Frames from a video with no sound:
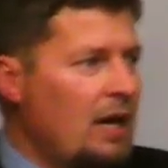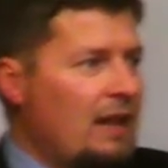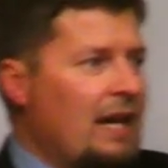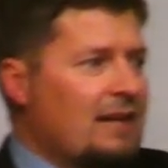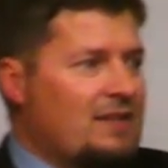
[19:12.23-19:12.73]

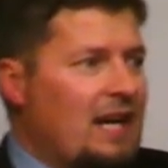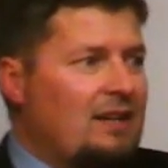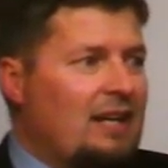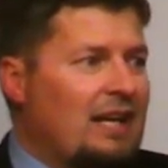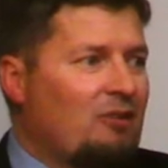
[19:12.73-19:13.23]
they, it
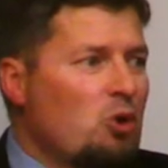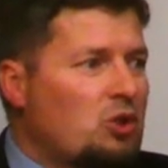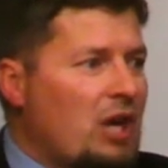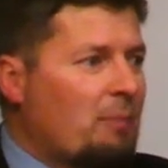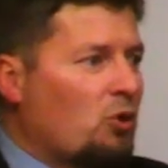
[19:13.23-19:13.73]
said in Luke
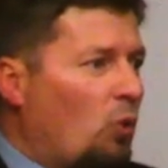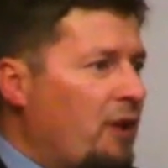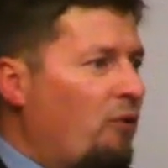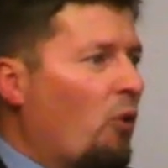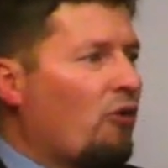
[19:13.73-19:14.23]
chapter
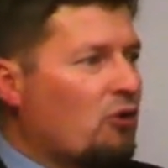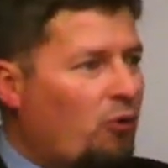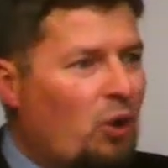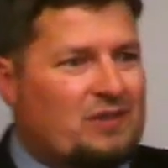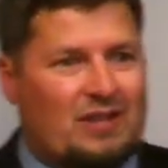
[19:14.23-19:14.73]
24, verse
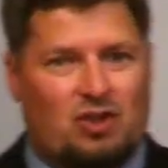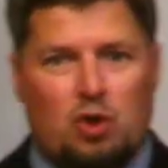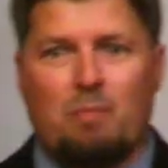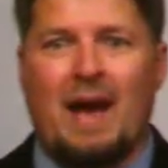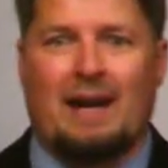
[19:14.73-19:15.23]
4, it says
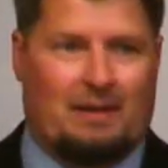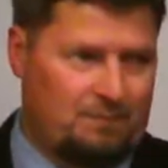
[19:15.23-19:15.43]
two men.